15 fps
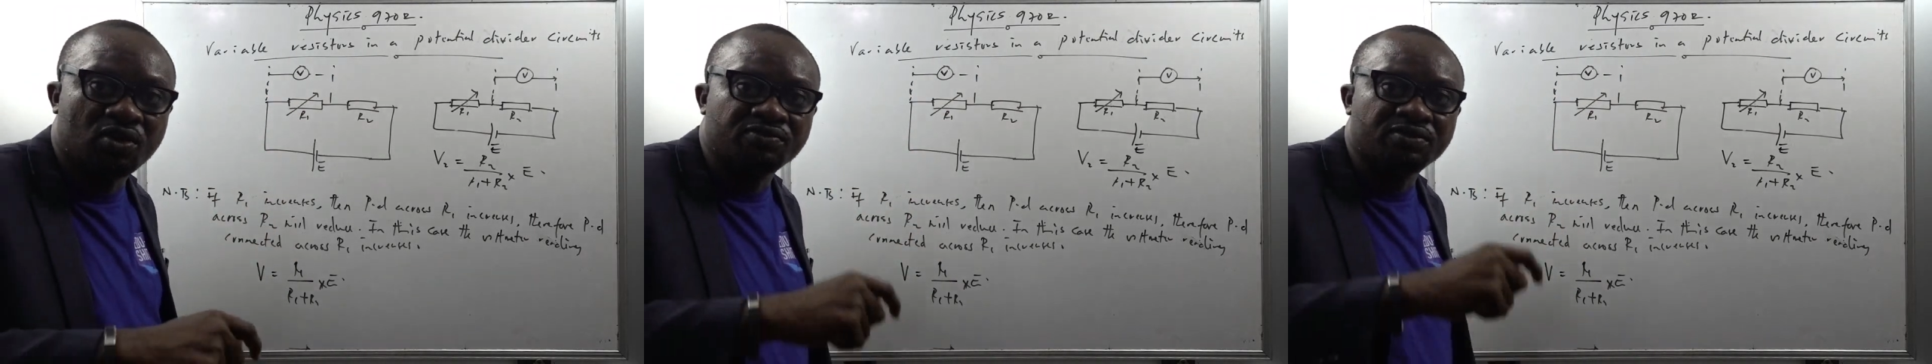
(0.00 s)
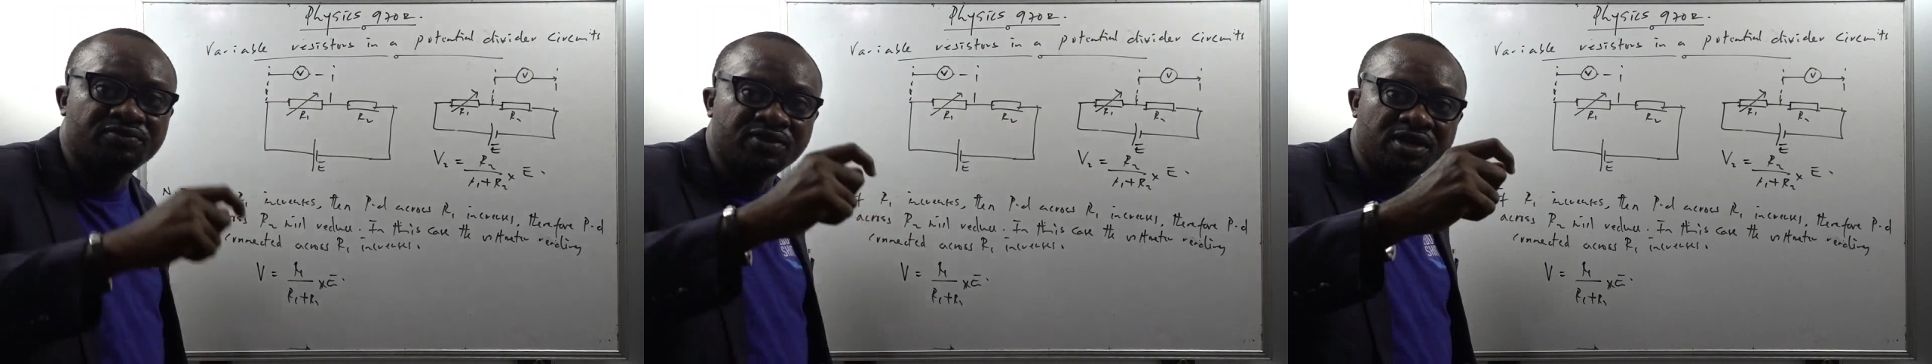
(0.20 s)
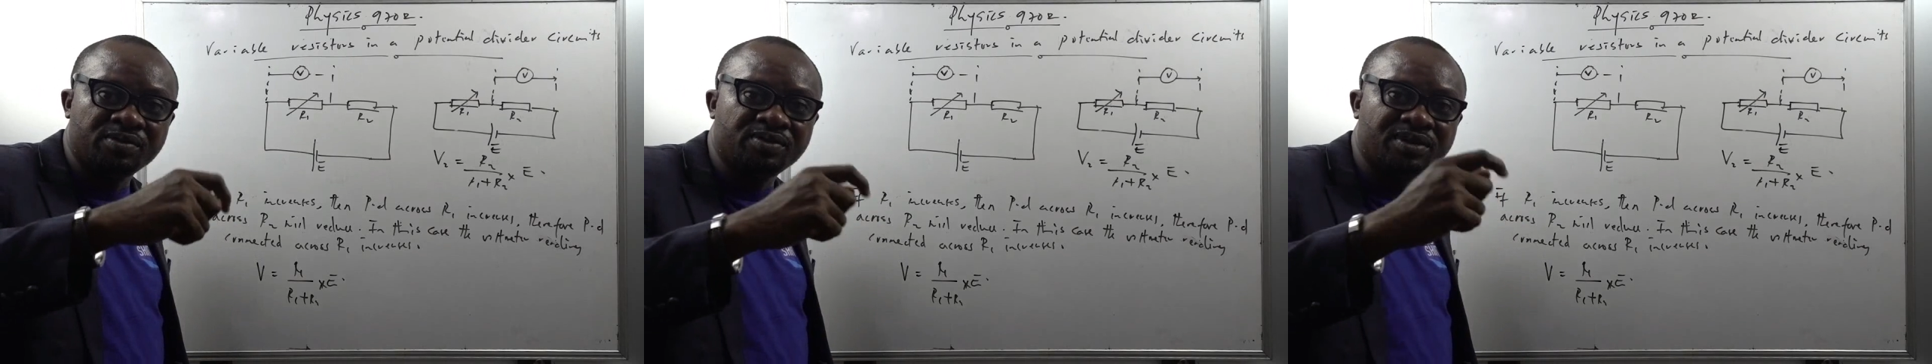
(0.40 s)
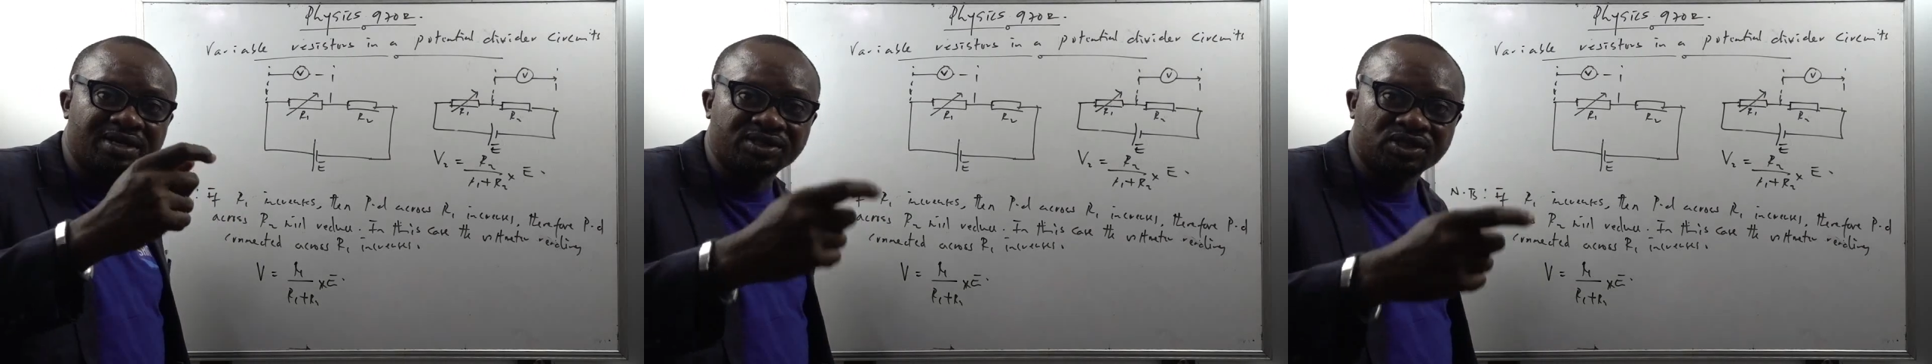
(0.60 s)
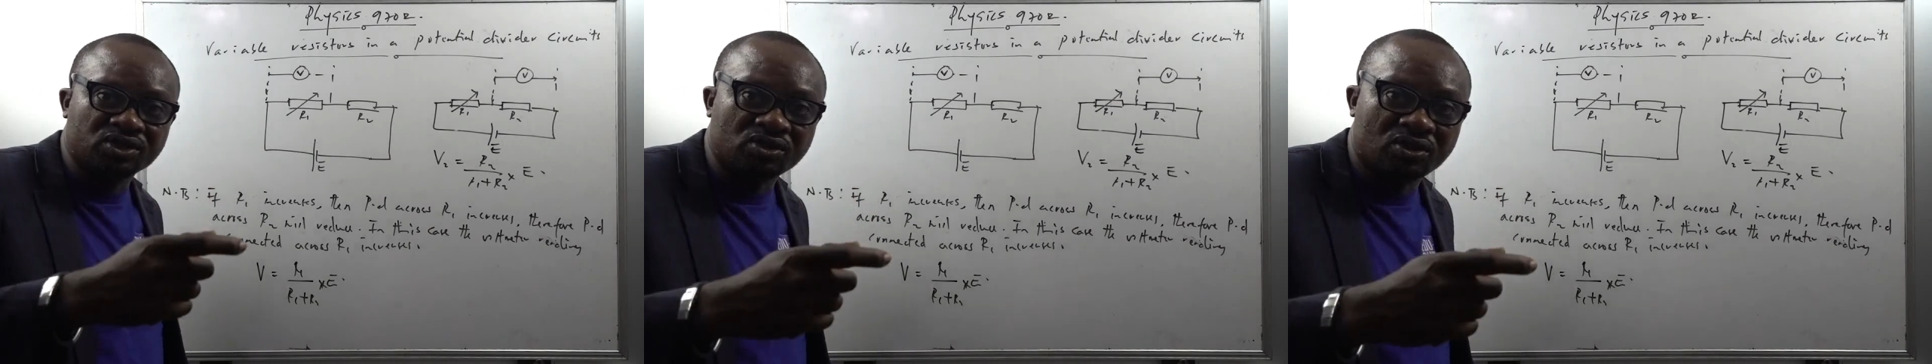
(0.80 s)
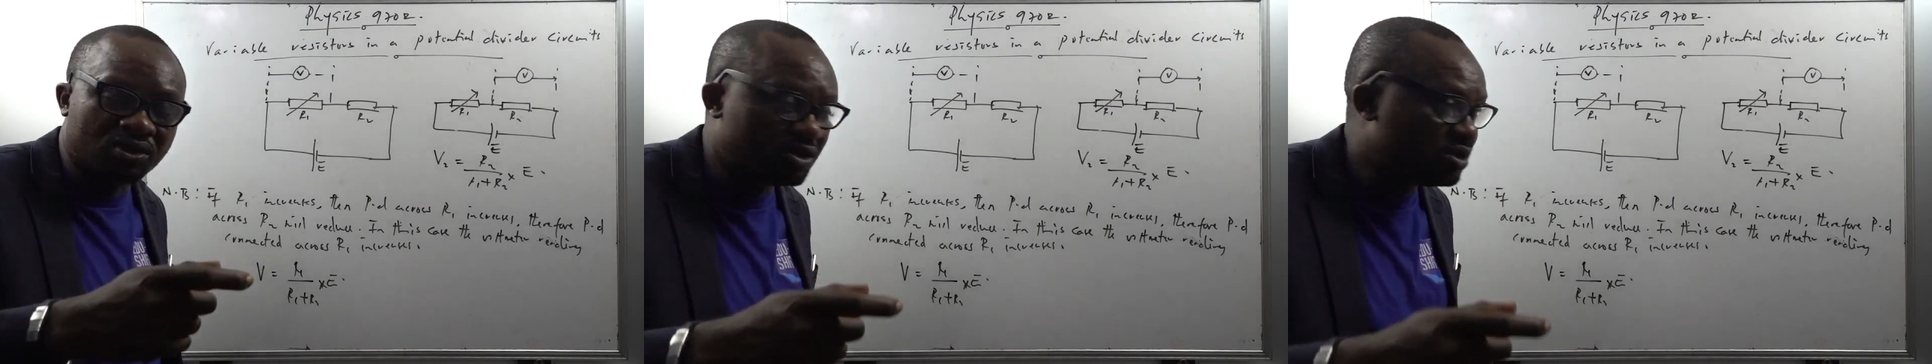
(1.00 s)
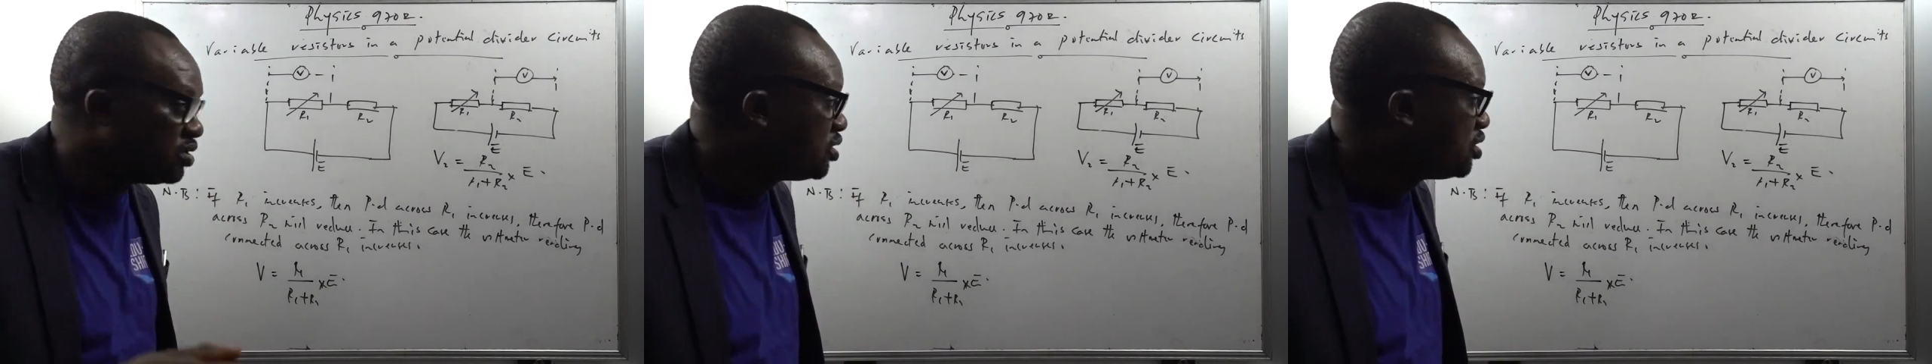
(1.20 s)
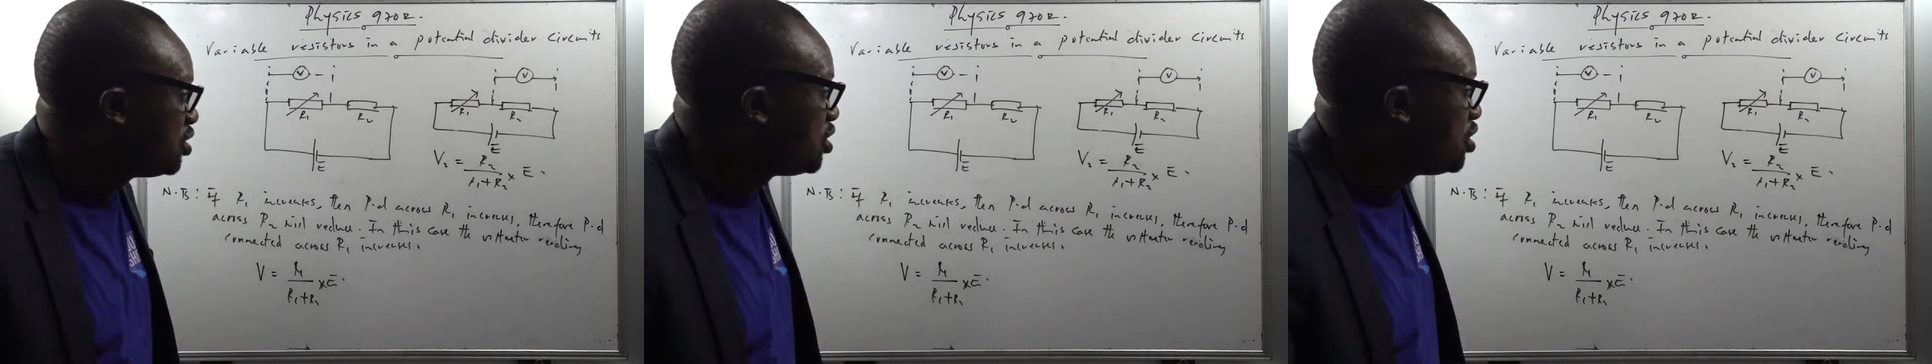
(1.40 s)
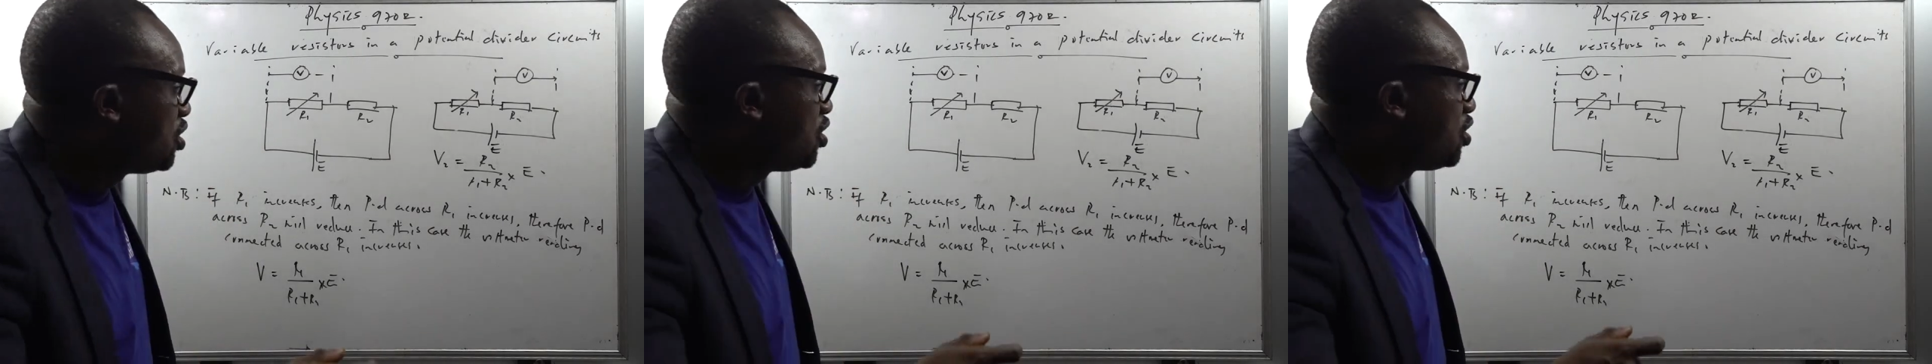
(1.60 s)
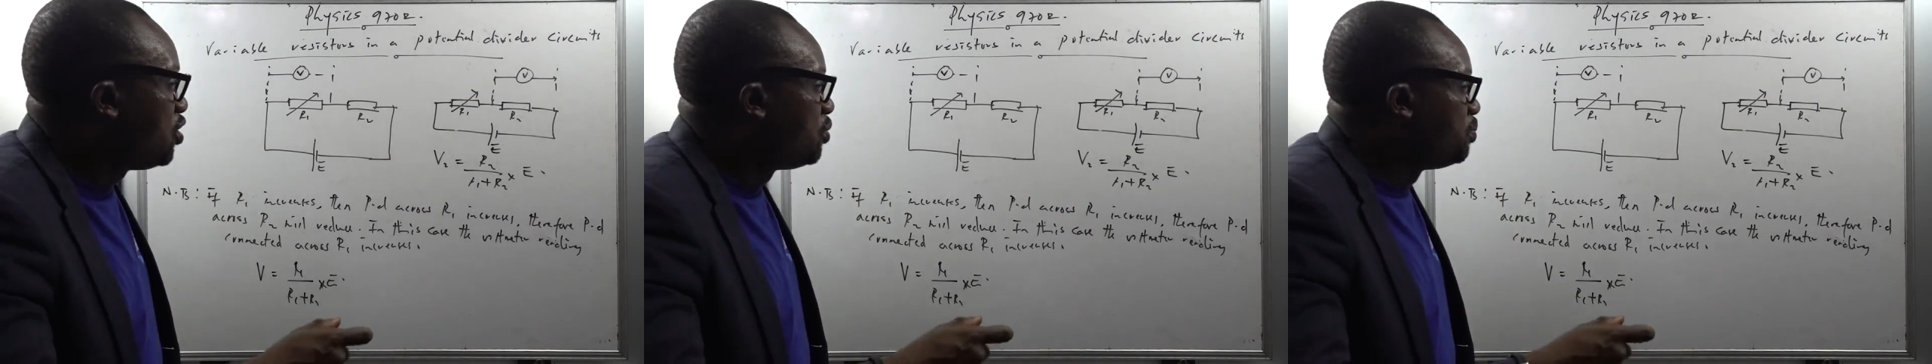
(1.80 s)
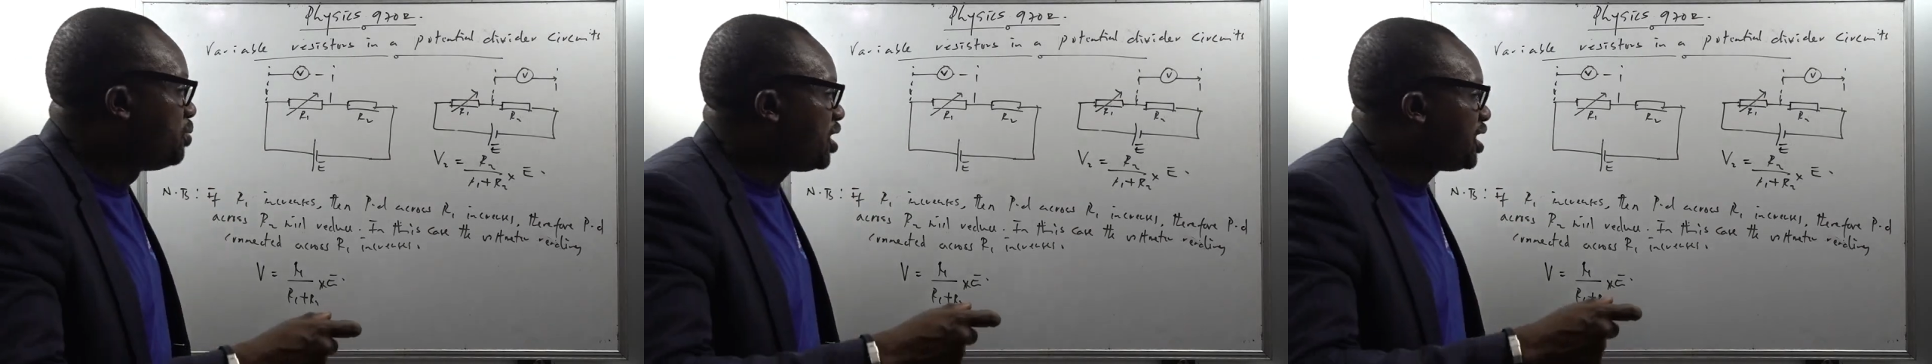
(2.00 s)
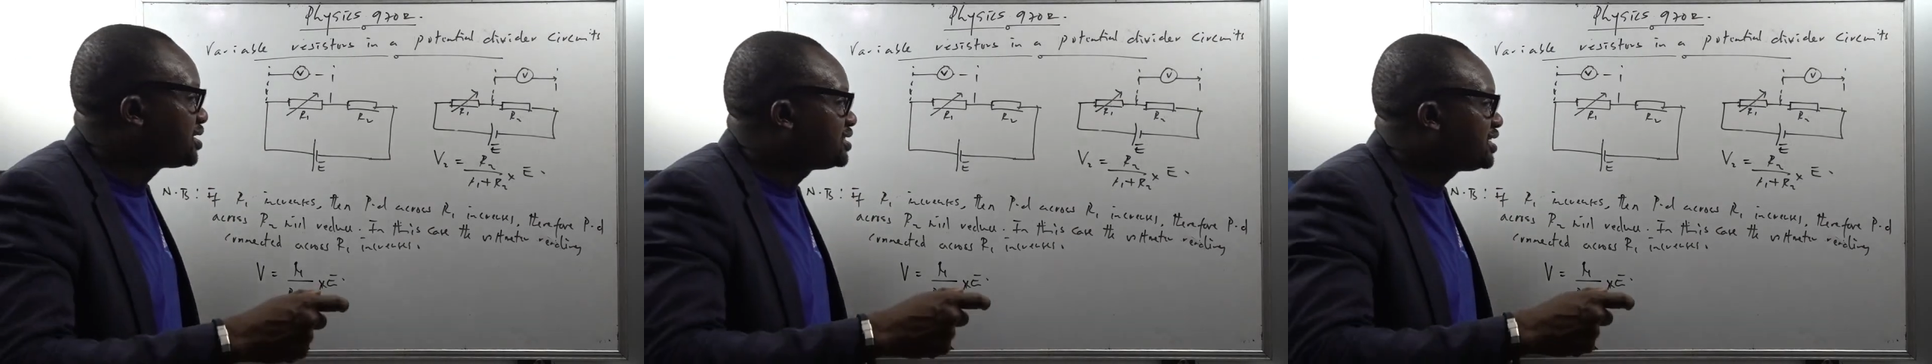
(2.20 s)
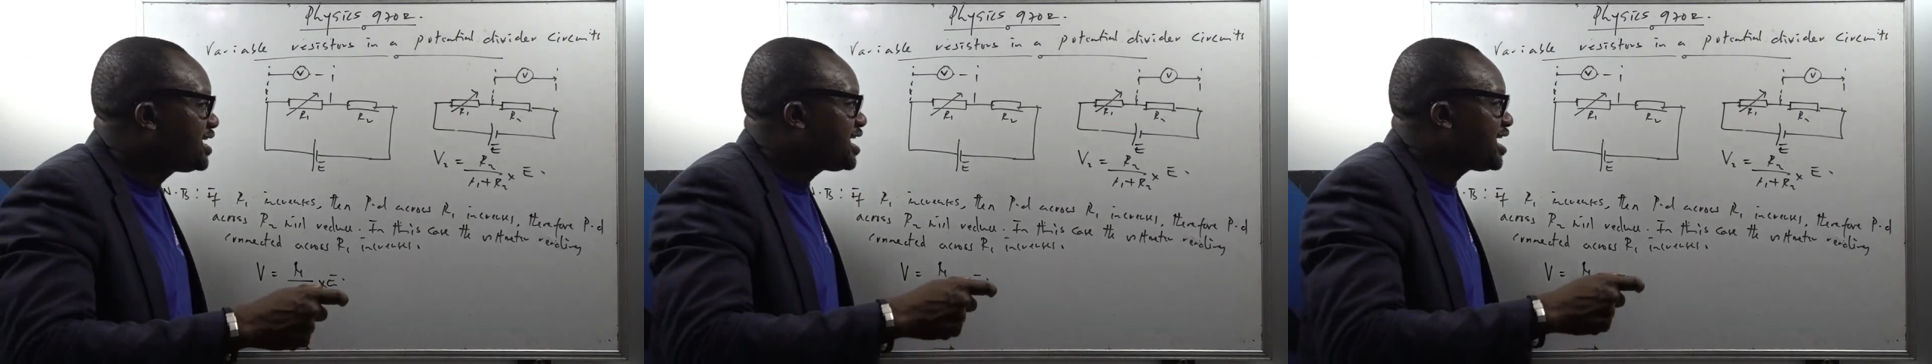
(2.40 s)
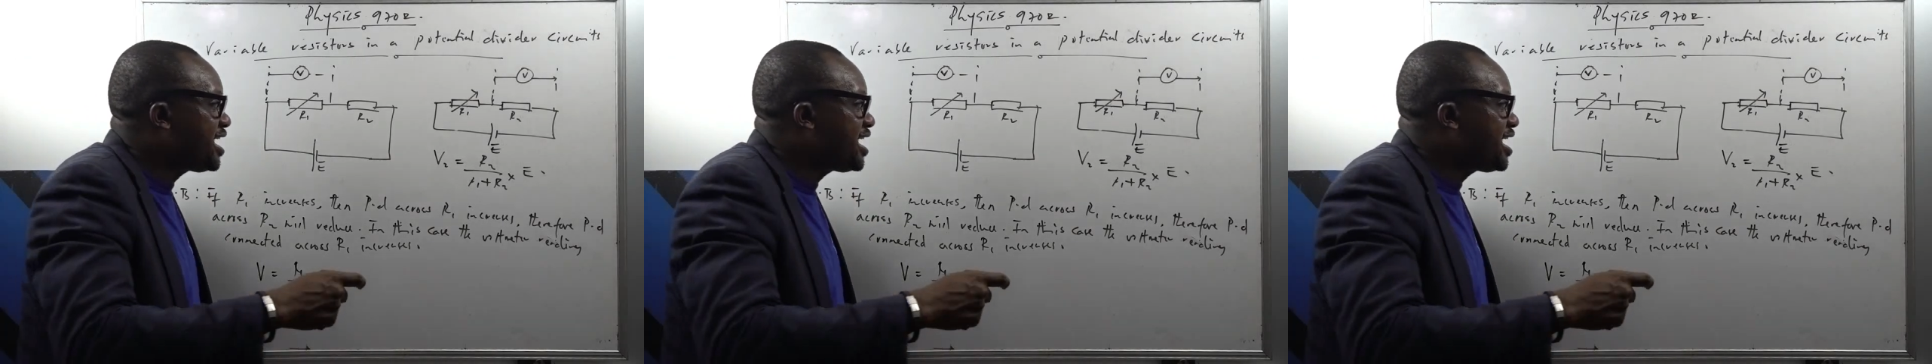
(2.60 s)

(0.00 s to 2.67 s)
of the variable resistor. But